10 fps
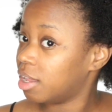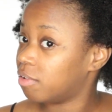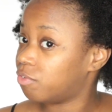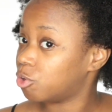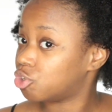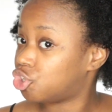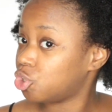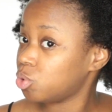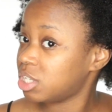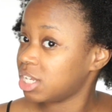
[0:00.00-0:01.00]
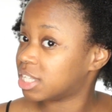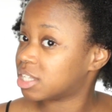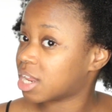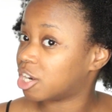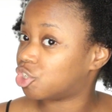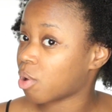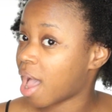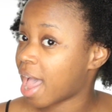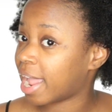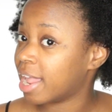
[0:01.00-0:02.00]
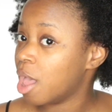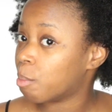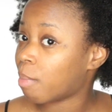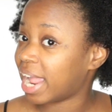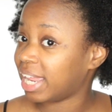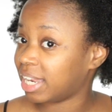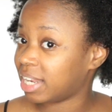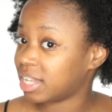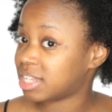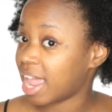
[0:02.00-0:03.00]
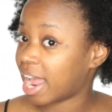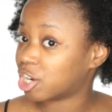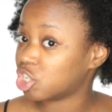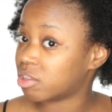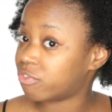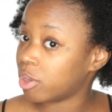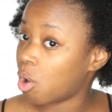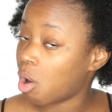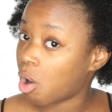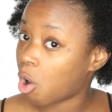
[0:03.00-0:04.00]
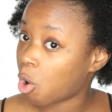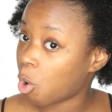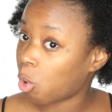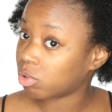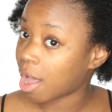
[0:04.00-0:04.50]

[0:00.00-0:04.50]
It feels juicy, it's not dry. My ends actually feel a whole